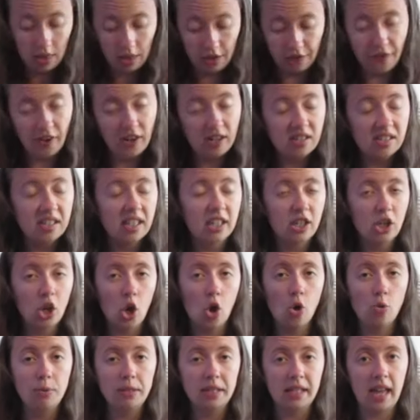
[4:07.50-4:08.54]
The first thing you
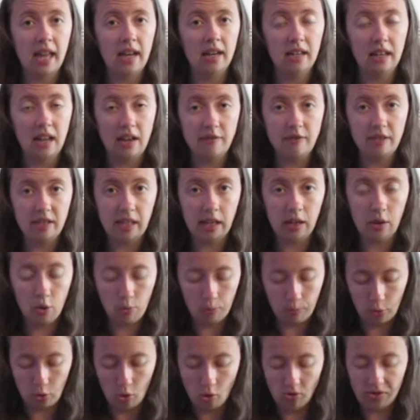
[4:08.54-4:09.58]
always get in every single
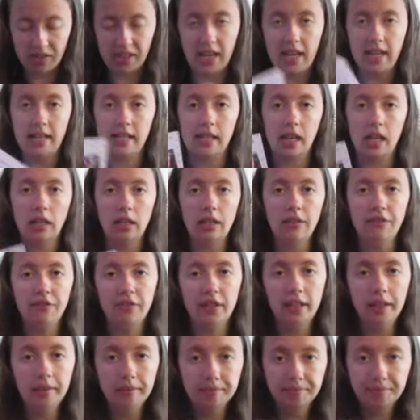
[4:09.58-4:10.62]
box is a
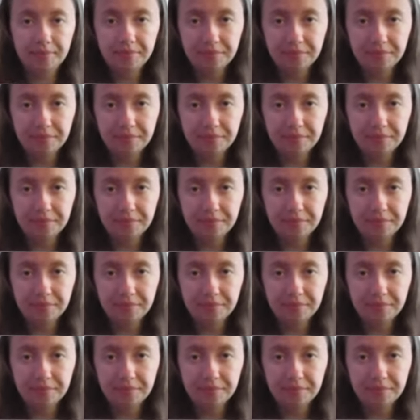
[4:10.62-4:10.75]
leaflet.